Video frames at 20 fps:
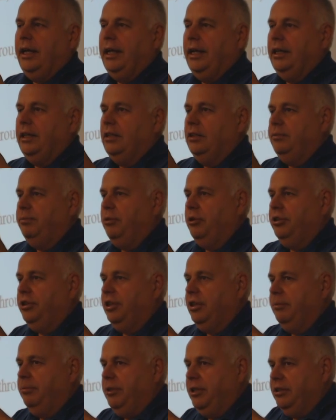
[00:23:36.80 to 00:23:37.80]
and it's
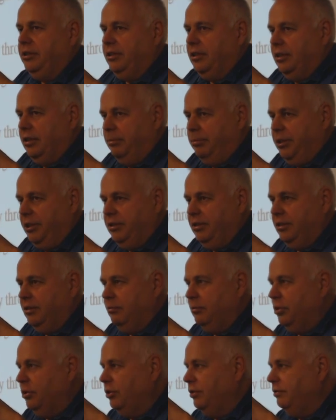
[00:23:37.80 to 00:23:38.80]
pushing a piston, the
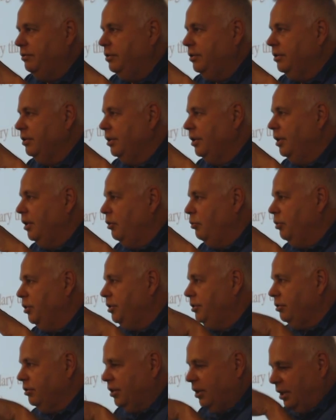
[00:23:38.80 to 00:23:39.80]
piston moves. We're
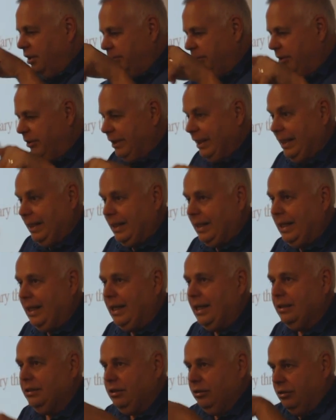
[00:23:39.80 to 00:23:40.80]
still talking about that
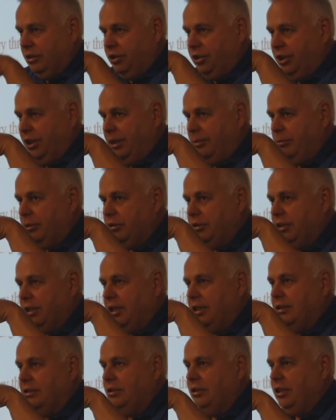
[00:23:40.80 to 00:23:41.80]
gas, so the chamber
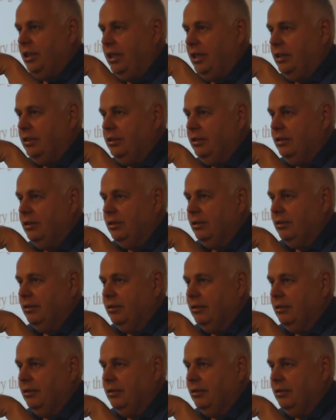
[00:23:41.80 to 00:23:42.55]
size changed.